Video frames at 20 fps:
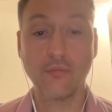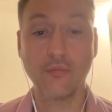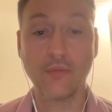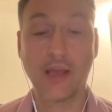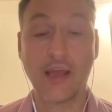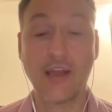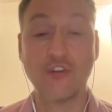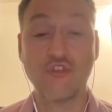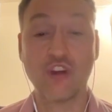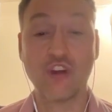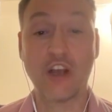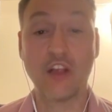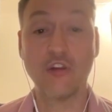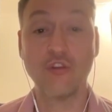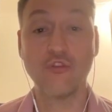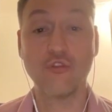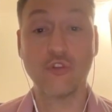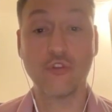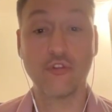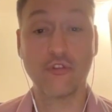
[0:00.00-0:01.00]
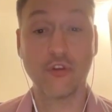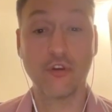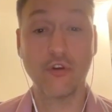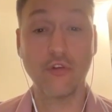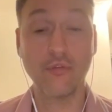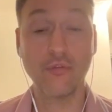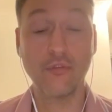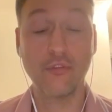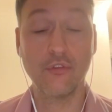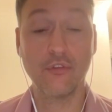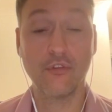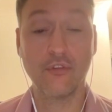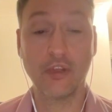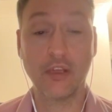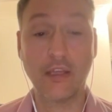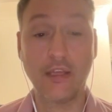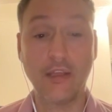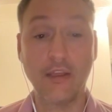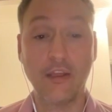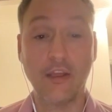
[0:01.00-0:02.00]
and challenge yourself to
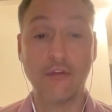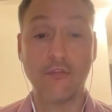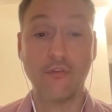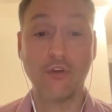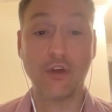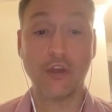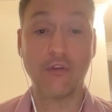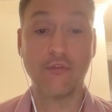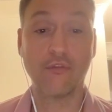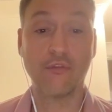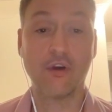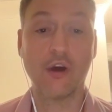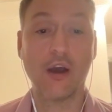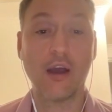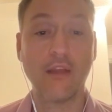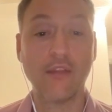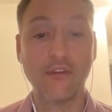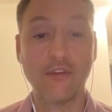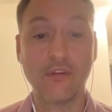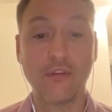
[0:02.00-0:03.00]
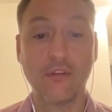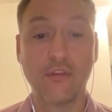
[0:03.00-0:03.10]
see if you can find